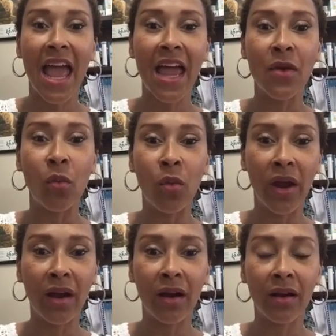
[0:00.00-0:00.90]
and
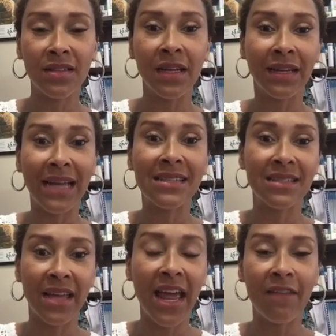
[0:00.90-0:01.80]
wear
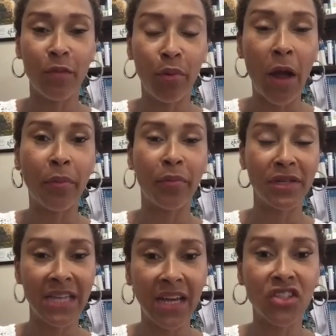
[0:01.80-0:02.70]
sunglasses that have the proper
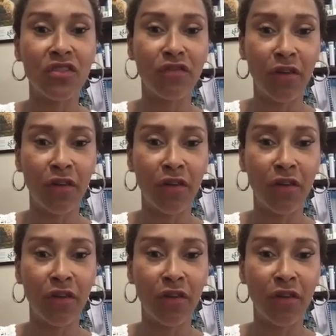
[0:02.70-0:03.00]
protection